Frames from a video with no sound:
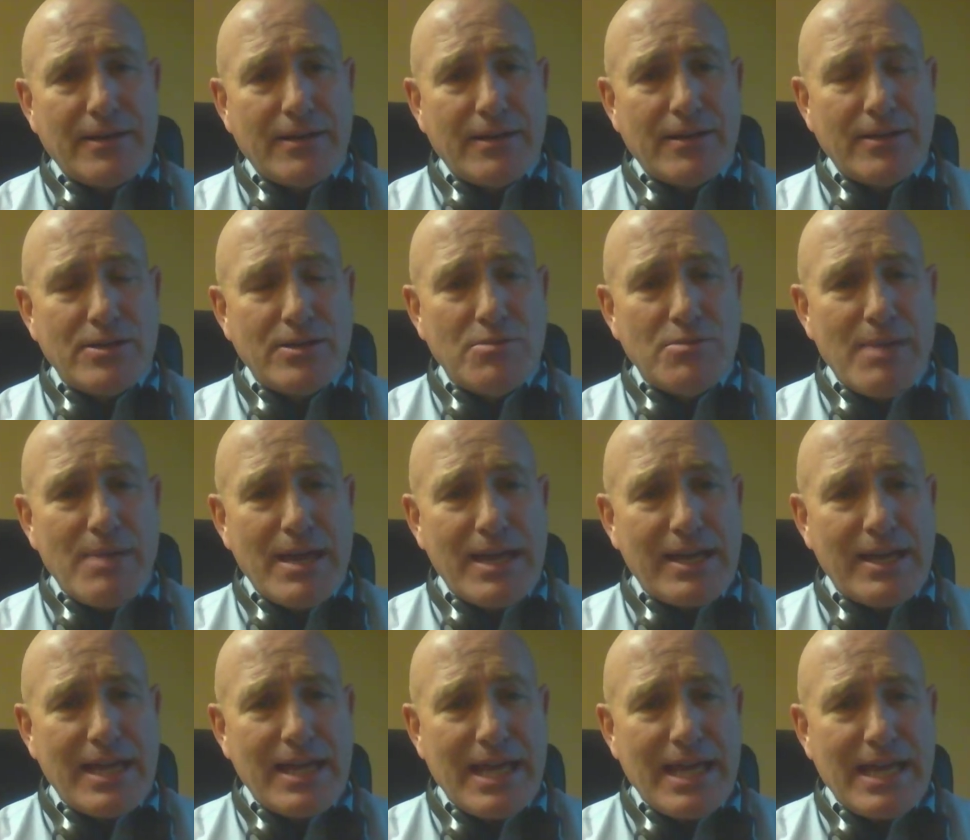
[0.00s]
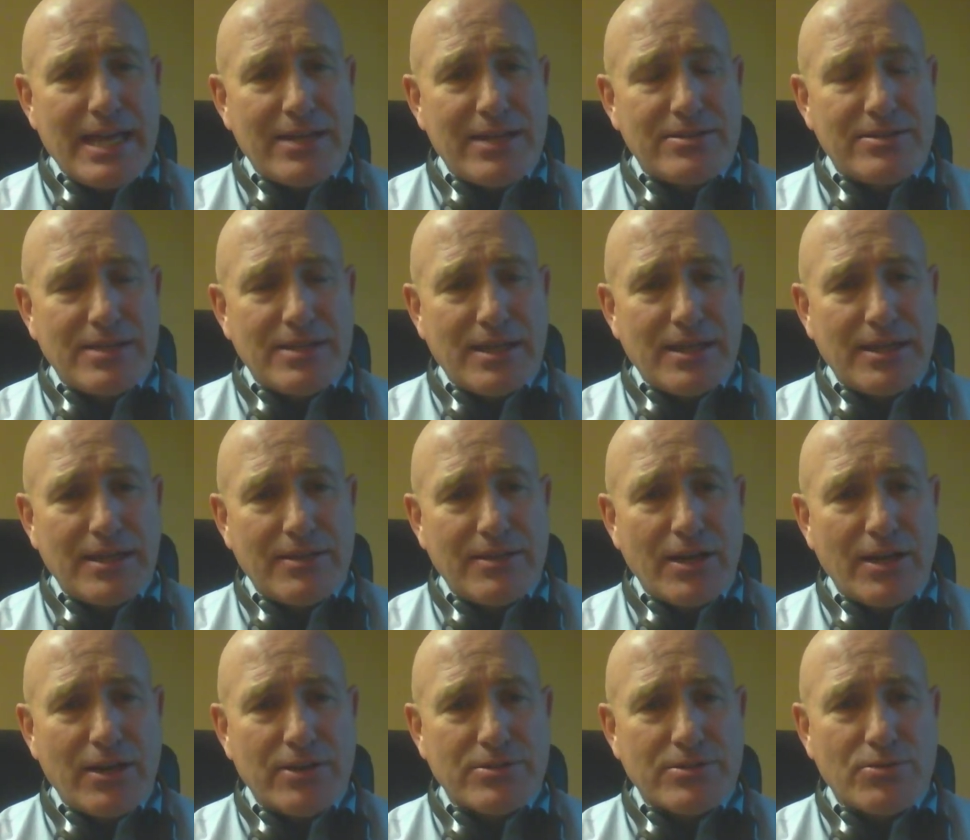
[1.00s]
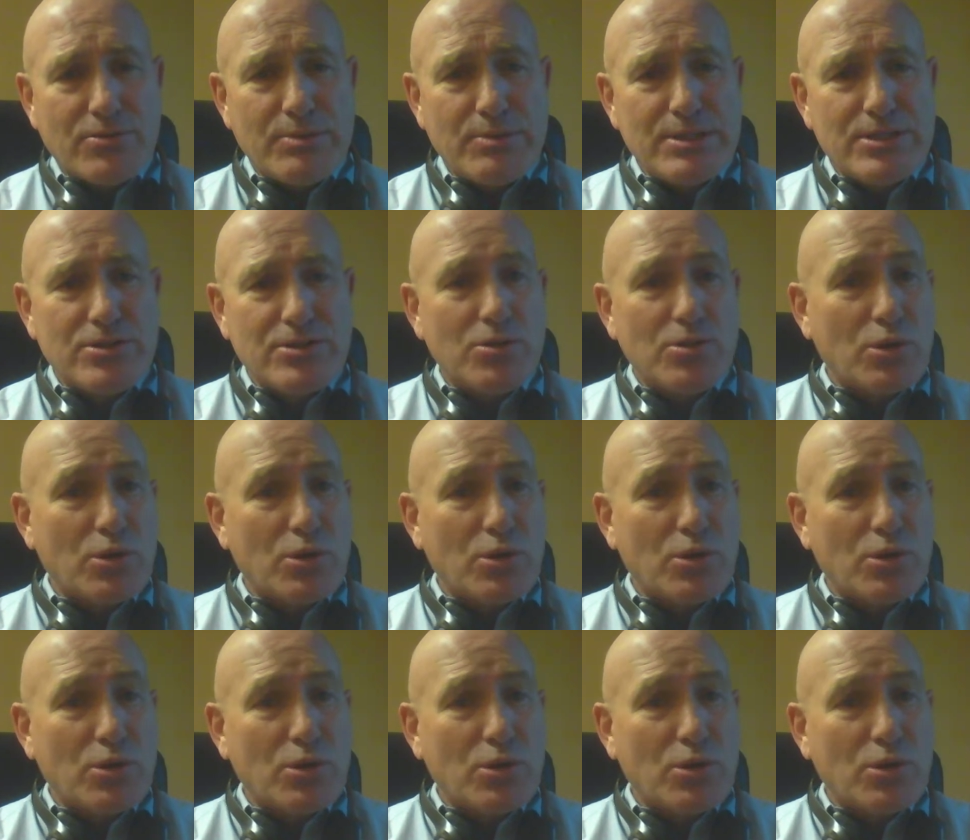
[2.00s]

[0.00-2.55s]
Humana has the Austin Regional